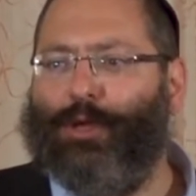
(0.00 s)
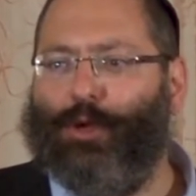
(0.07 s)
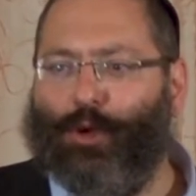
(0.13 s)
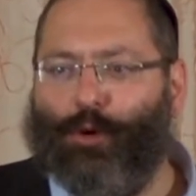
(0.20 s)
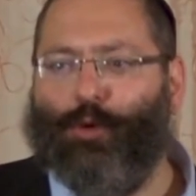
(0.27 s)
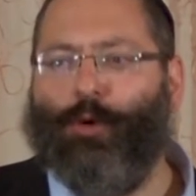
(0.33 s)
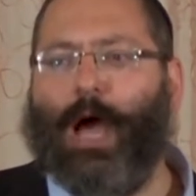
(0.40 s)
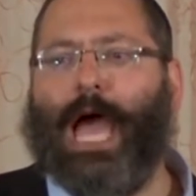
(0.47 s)

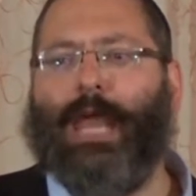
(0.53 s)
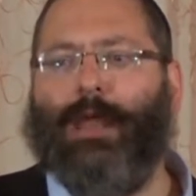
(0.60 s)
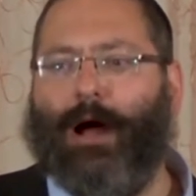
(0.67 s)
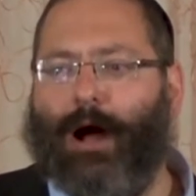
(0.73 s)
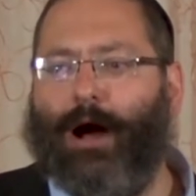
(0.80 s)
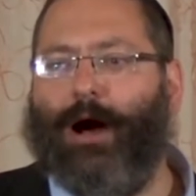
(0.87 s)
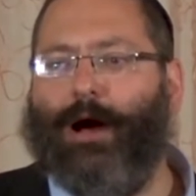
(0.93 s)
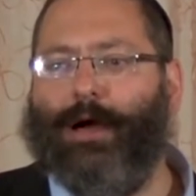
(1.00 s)
You and
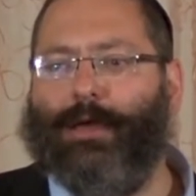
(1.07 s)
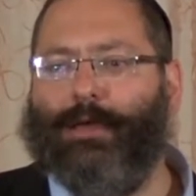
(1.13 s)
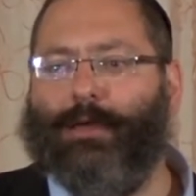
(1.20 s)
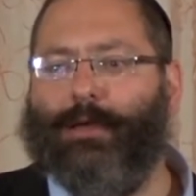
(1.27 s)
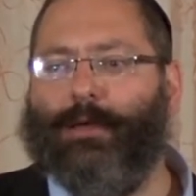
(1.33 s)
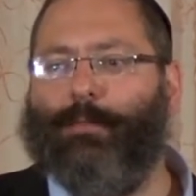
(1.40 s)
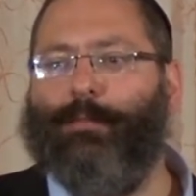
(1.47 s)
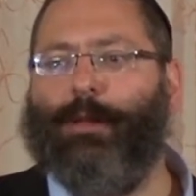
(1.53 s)

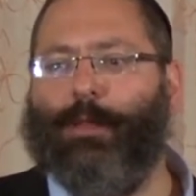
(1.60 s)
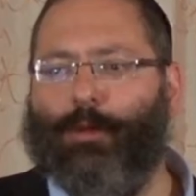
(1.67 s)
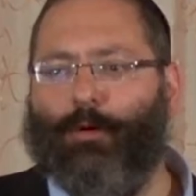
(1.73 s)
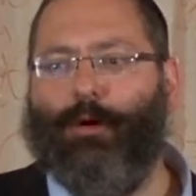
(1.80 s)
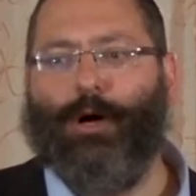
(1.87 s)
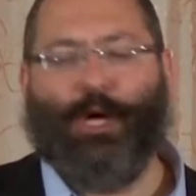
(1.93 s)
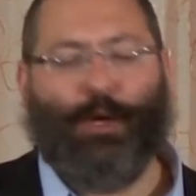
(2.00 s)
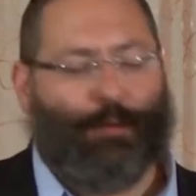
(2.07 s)
I
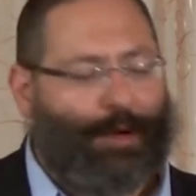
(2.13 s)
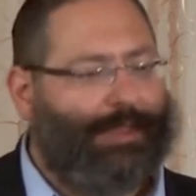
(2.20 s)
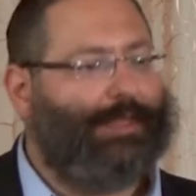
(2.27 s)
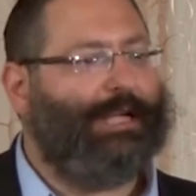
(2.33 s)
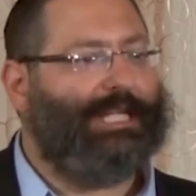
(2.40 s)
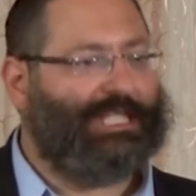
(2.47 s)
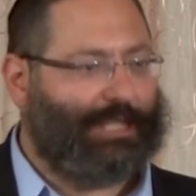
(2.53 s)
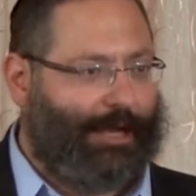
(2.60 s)
belong
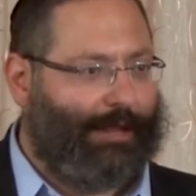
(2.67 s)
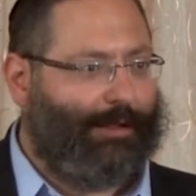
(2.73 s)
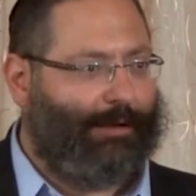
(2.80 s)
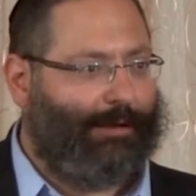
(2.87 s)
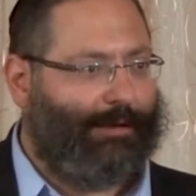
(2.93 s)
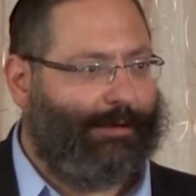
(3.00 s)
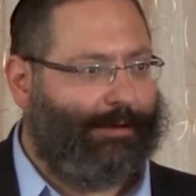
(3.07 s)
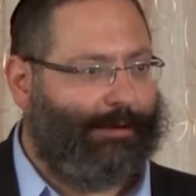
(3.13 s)
with each other.
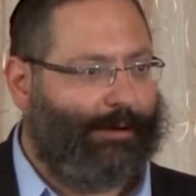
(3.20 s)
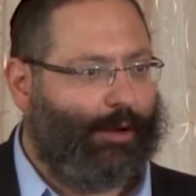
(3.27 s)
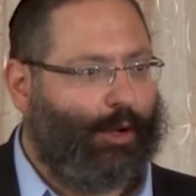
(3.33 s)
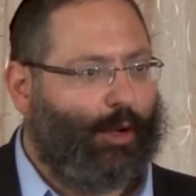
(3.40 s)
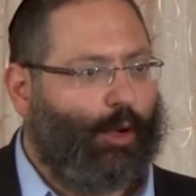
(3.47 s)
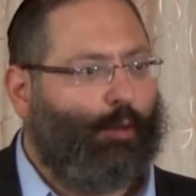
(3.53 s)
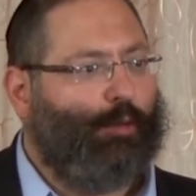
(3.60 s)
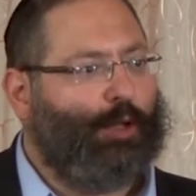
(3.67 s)

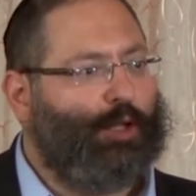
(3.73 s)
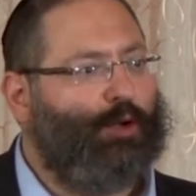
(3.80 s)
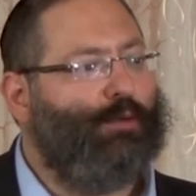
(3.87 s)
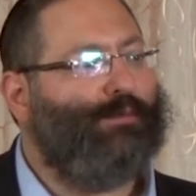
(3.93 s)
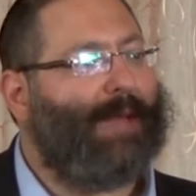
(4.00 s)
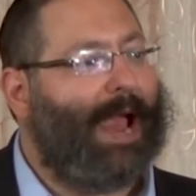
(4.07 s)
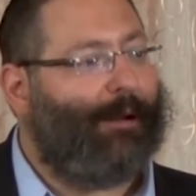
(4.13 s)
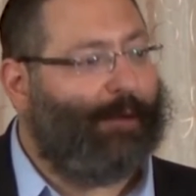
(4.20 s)
Would you
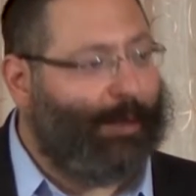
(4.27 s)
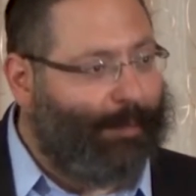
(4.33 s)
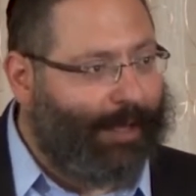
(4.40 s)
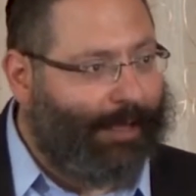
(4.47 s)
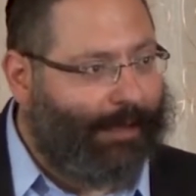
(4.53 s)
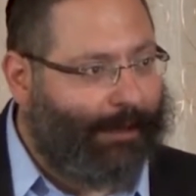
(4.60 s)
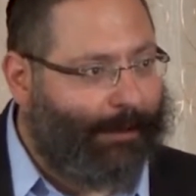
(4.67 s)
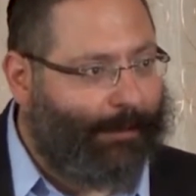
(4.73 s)
marry
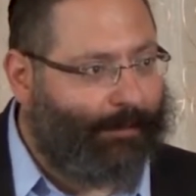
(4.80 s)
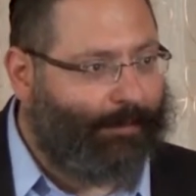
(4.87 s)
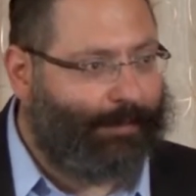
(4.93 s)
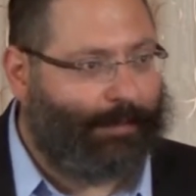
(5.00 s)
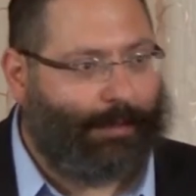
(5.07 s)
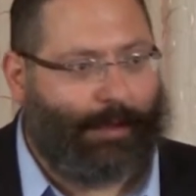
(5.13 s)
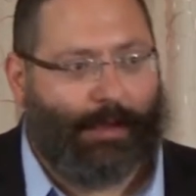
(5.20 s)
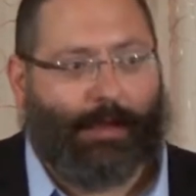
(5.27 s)
me?
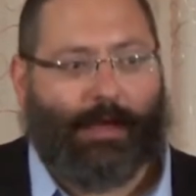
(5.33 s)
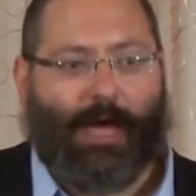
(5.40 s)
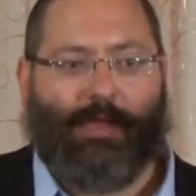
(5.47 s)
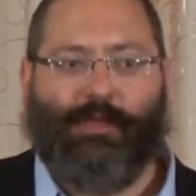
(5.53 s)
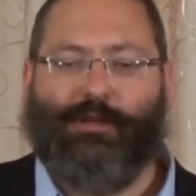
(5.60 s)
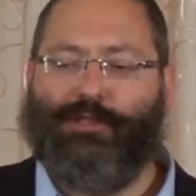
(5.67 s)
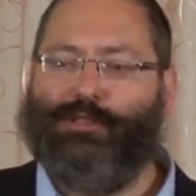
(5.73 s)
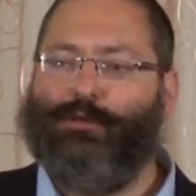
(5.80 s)

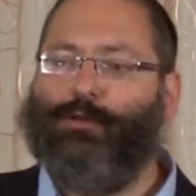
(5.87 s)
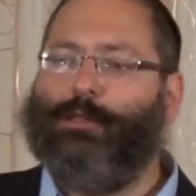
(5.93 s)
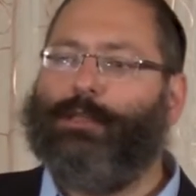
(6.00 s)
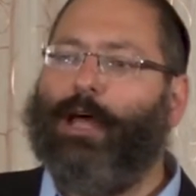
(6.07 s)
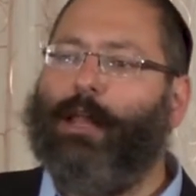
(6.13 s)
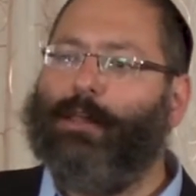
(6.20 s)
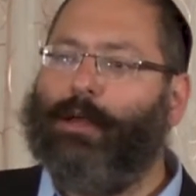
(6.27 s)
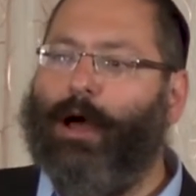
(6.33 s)
And the Jews
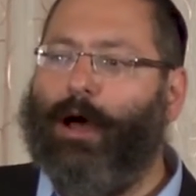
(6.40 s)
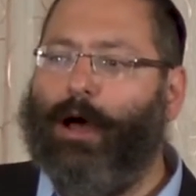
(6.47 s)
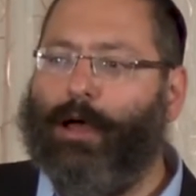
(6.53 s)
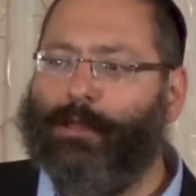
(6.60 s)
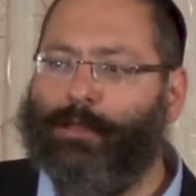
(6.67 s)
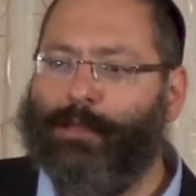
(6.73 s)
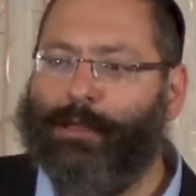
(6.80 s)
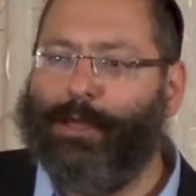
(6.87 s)
tell
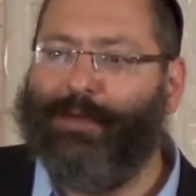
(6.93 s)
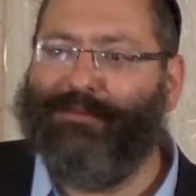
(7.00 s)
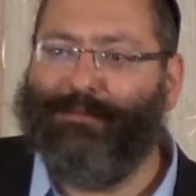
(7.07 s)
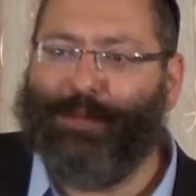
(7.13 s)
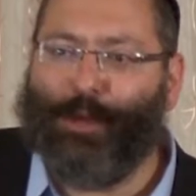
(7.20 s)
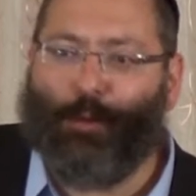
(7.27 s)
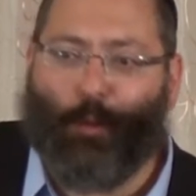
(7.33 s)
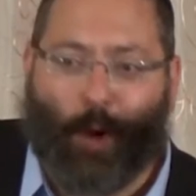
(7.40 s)
God, give
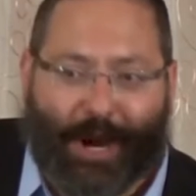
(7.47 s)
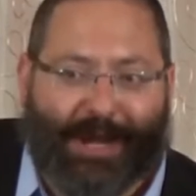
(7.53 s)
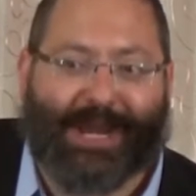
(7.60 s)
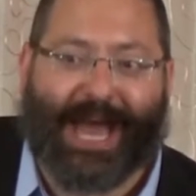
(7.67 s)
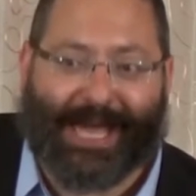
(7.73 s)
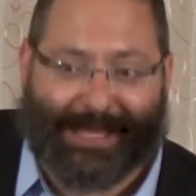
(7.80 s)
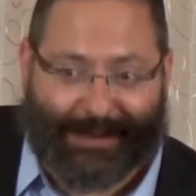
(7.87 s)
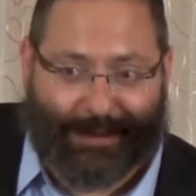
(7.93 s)
me one
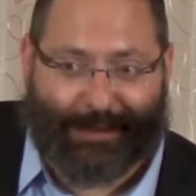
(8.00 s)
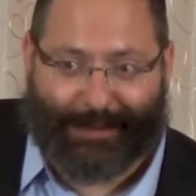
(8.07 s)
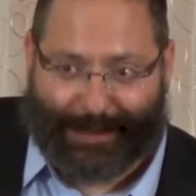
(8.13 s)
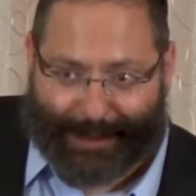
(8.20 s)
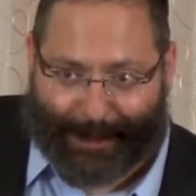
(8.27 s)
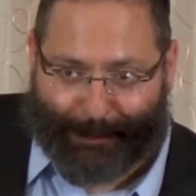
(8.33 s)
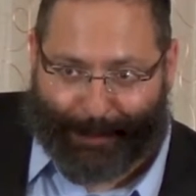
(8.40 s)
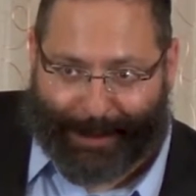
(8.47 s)
night to
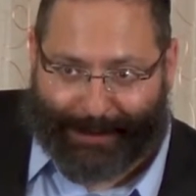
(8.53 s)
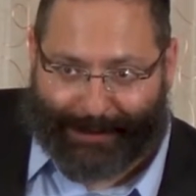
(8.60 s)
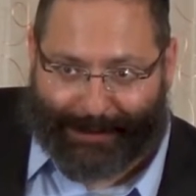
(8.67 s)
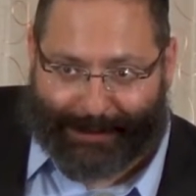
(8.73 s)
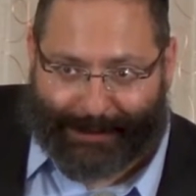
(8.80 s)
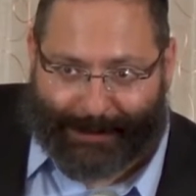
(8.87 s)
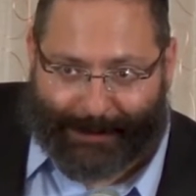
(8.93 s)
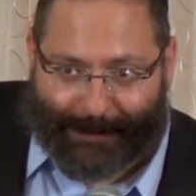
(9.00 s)
think about
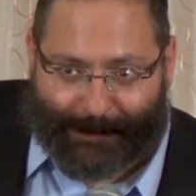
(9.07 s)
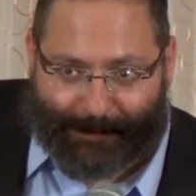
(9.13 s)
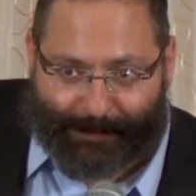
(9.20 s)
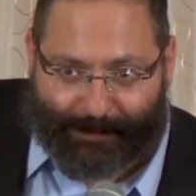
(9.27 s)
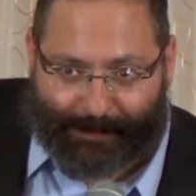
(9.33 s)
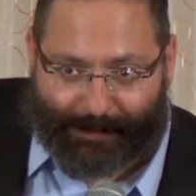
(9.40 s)
it.